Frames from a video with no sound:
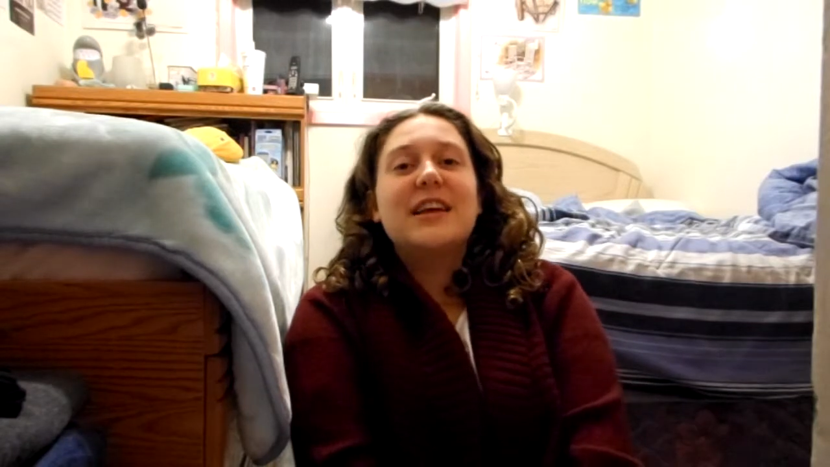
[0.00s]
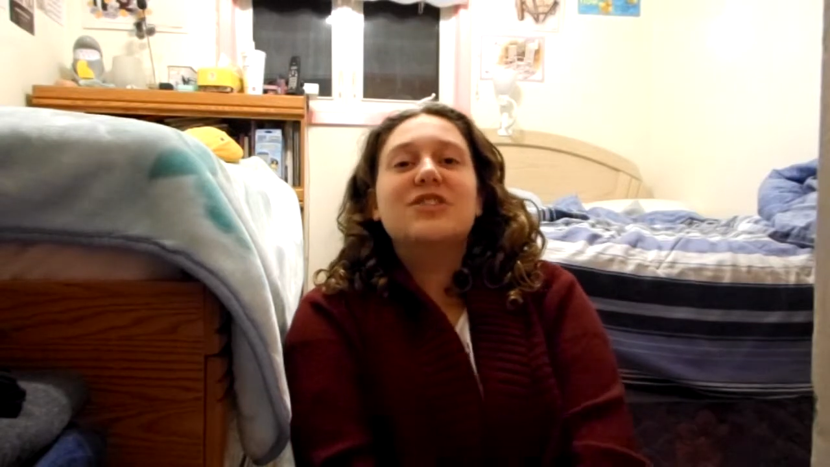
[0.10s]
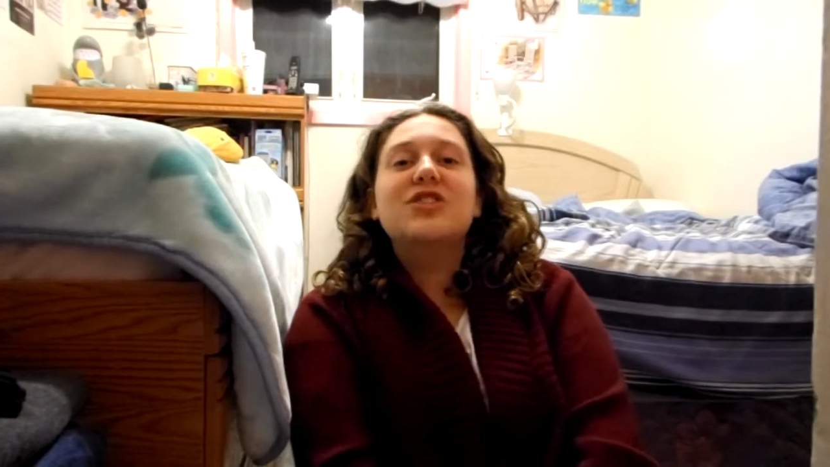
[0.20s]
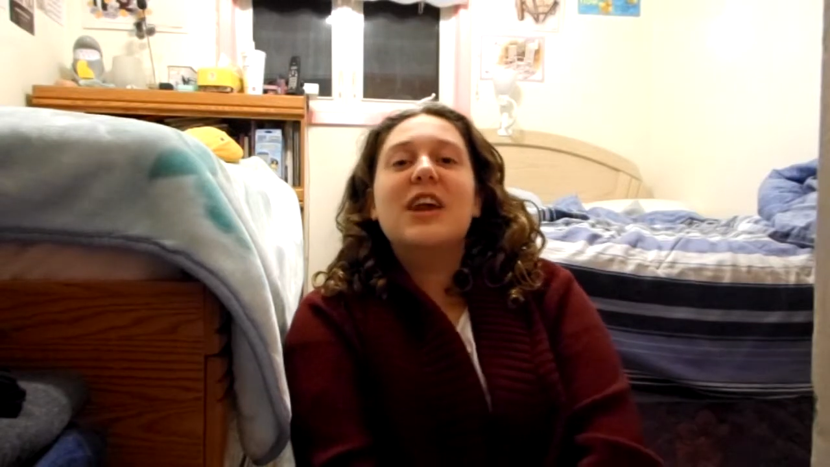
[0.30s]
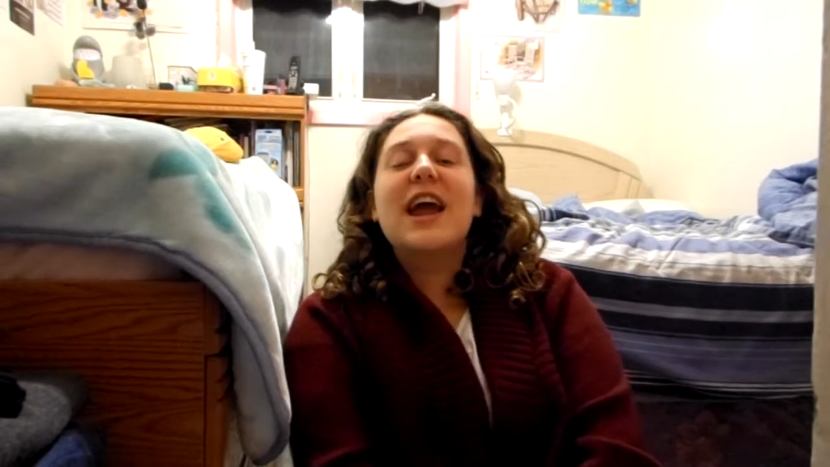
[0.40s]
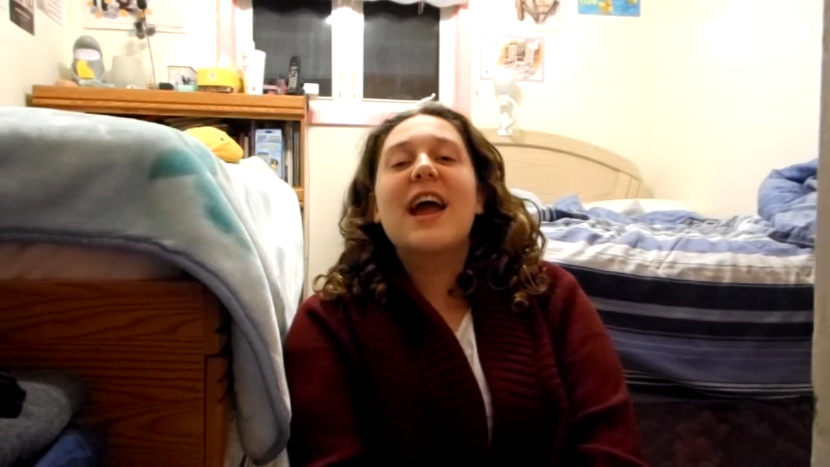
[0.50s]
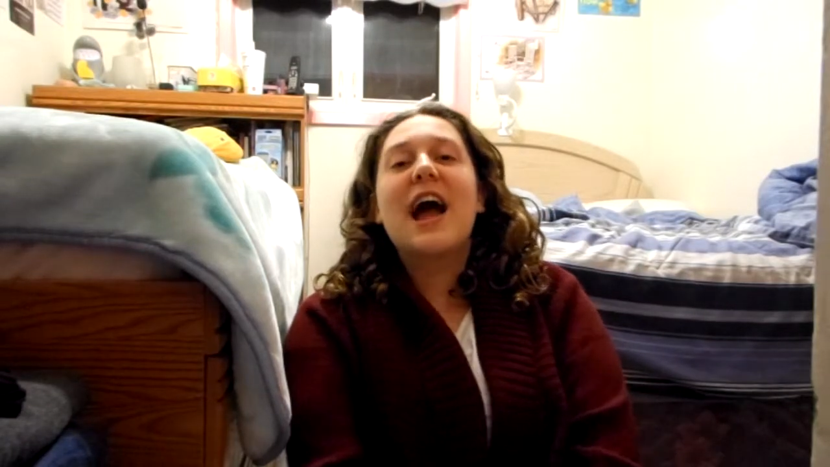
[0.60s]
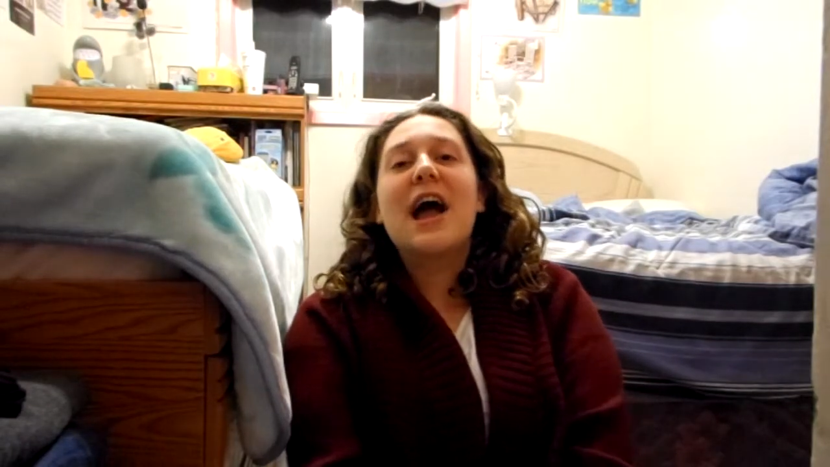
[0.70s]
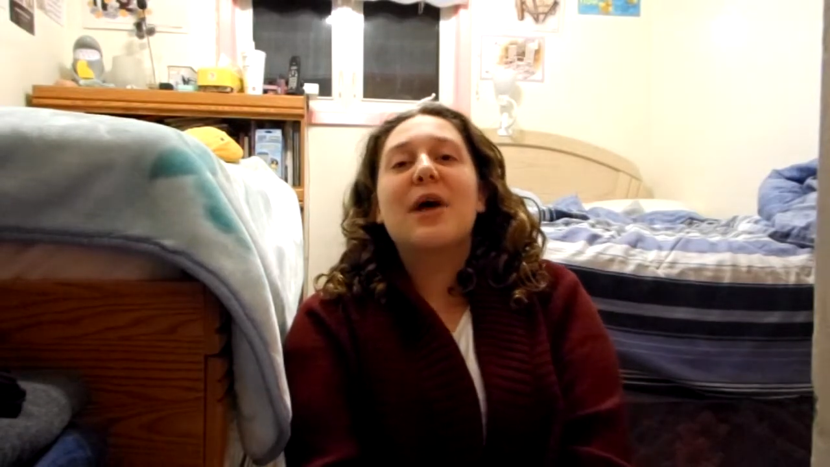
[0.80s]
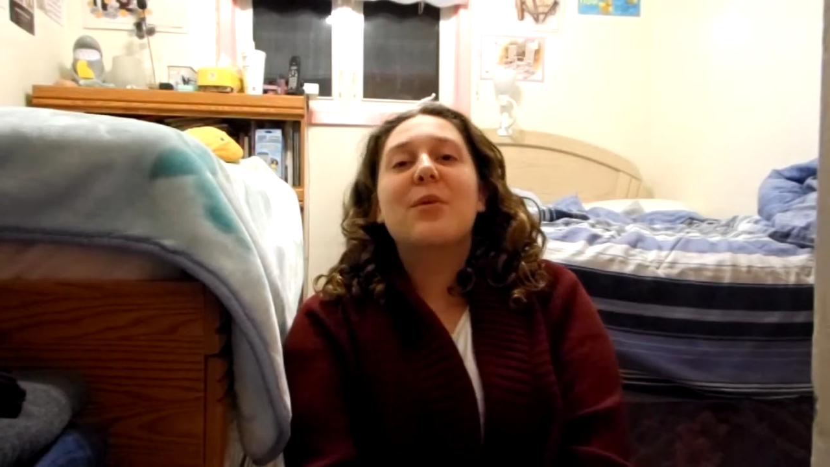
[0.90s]
Yesterday
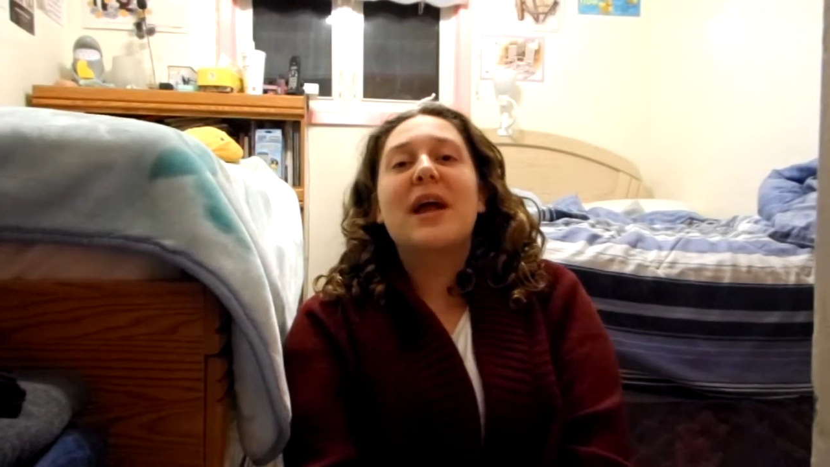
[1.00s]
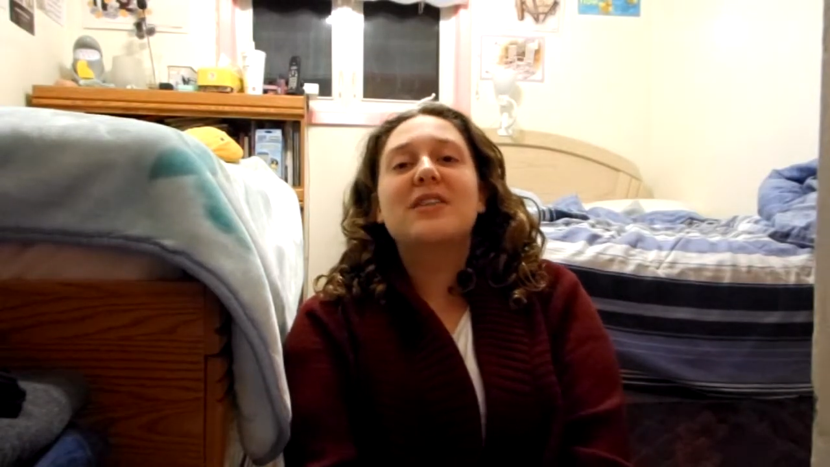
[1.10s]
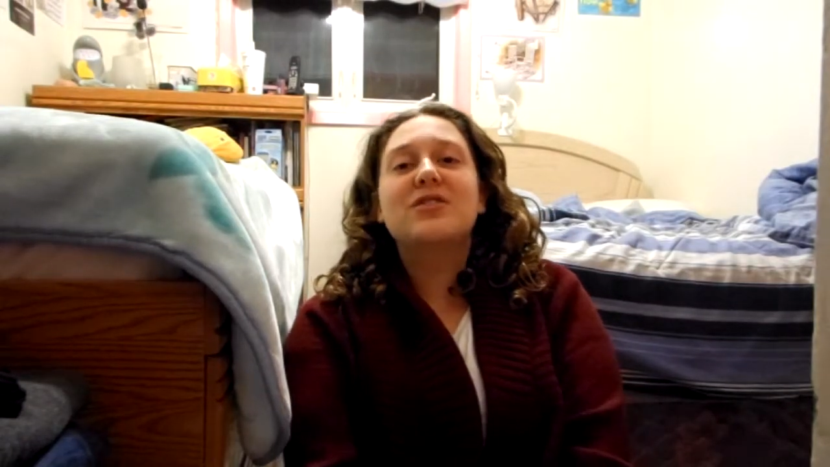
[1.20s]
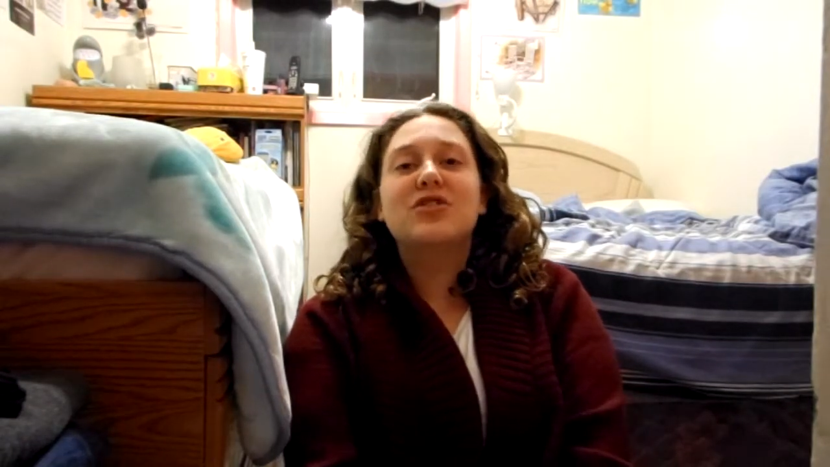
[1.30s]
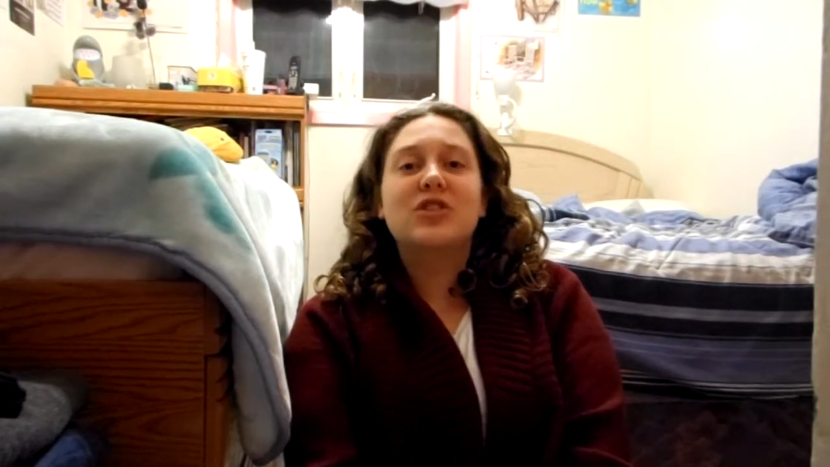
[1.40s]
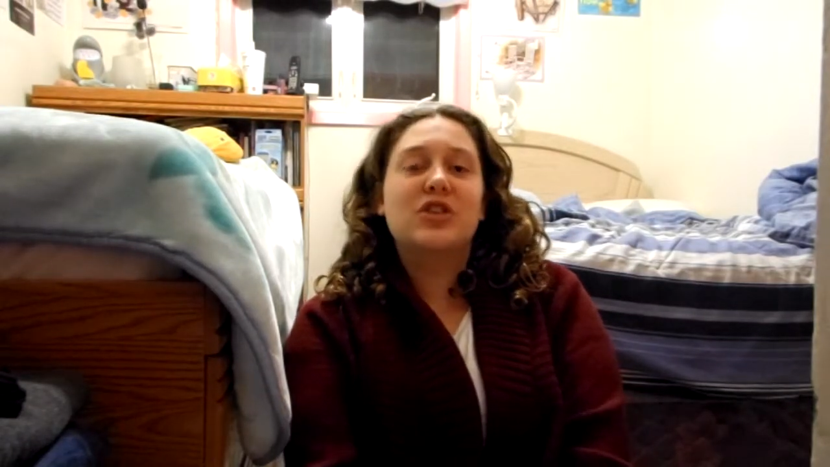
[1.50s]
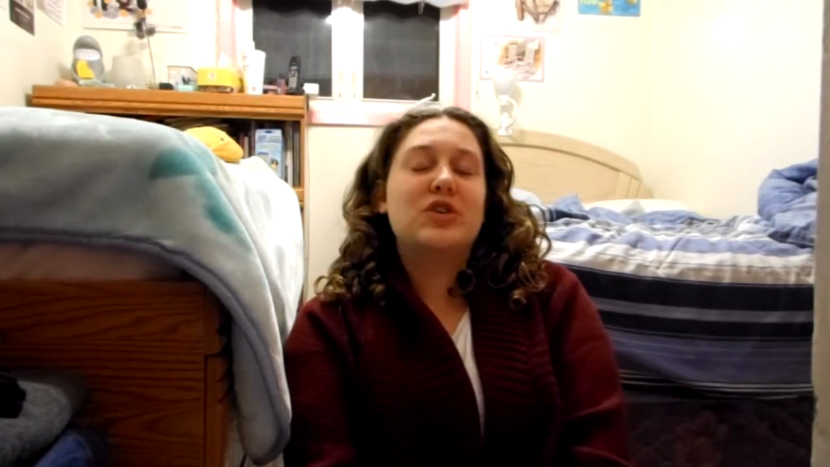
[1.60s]
I went